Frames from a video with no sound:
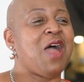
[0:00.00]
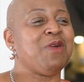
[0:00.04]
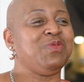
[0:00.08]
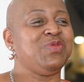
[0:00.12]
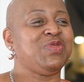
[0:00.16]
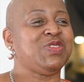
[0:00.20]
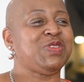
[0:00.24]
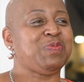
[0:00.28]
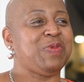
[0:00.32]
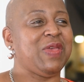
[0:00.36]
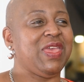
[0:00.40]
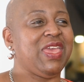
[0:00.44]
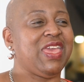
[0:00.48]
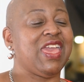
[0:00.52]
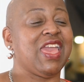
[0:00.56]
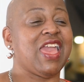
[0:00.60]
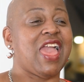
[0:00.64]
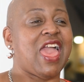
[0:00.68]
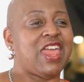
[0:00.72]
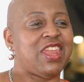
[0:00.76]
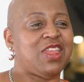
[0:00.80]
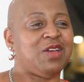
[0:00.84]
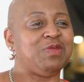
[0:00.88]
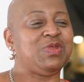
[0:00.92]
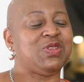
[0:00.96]
I'm speaking
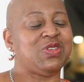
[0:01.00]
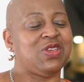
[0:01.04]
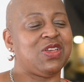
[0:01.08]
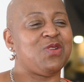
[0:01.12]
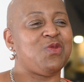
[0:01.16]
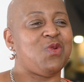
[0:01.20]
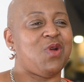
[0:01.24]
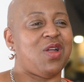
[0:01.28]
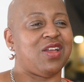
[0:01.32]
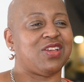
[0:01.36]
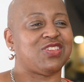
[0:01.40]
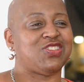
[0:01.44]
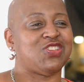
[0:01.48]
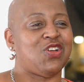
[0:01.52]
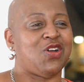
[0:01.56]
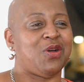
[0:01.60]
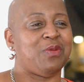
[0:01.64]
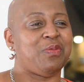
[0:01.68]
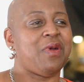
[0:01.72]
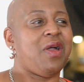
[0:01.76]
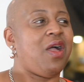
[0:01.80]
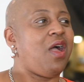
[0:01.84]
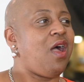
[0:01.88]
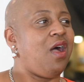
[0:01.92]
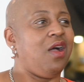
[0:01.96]
and I'm doing a
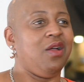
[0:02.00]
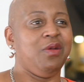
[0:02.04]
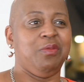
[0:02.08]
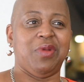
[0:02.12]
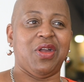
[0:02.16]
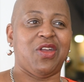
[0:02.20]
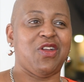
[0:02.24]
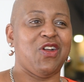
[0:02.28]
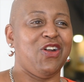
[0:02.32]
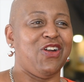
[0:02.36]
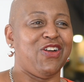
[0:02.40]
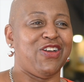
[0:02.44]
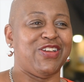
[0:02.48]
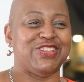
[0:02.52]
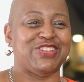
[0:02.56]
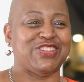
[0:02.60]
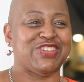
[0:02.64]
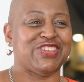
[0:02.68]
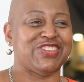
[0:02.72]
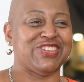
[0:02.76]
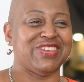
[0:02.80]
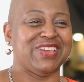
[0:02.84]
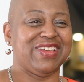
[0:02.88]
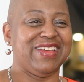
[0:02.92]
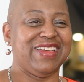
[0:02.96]
workshop. Oh my
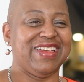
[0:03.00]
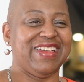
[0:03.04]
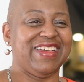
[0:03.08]
gosh.